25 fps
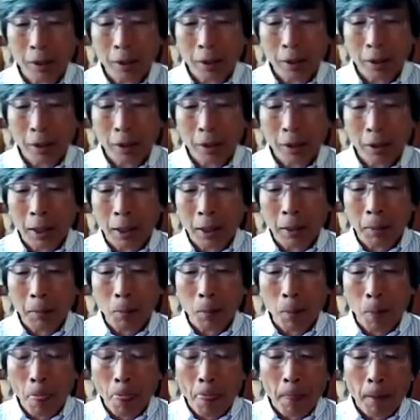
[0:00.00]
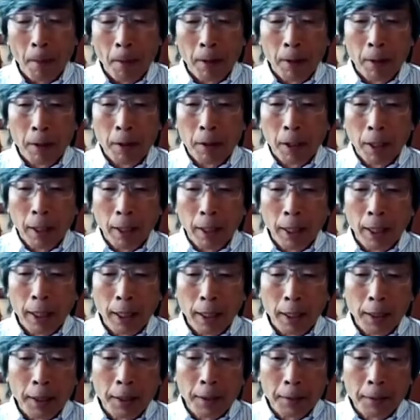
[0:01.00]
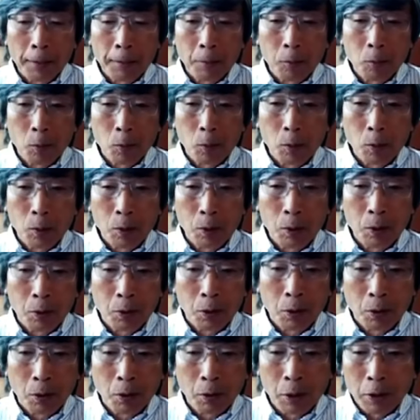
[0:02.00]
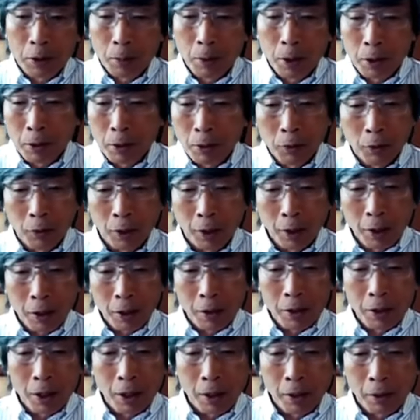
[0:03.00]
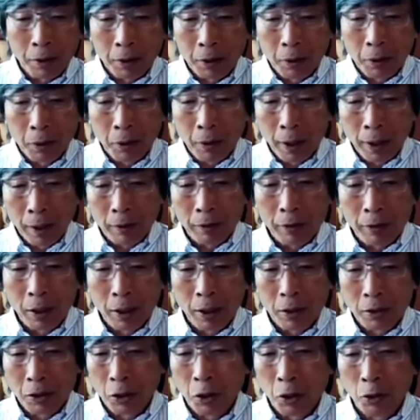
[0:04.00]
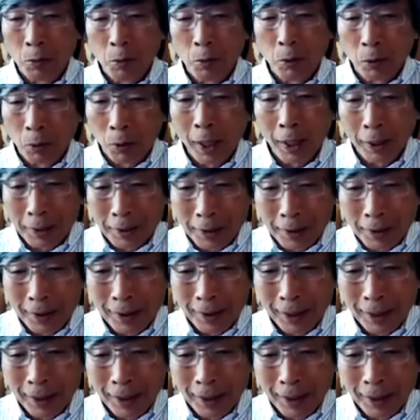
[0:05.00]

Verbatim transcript: um, and you know, as Martin Luther King said, you know, healthcare is a human right.